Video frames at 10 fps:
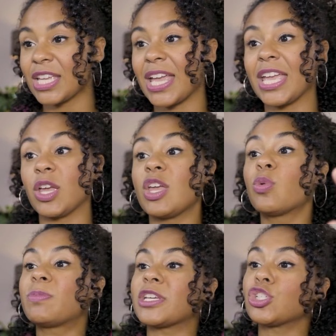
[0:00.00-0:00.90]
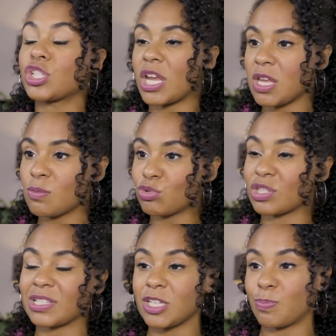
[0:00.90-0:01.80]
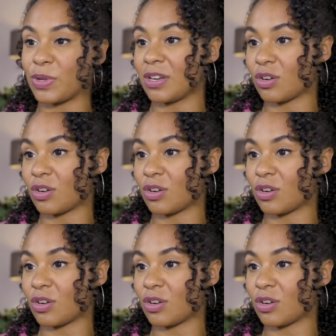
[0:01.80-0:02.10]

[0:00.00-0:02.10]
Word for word: it, it, would be a shame to sleep in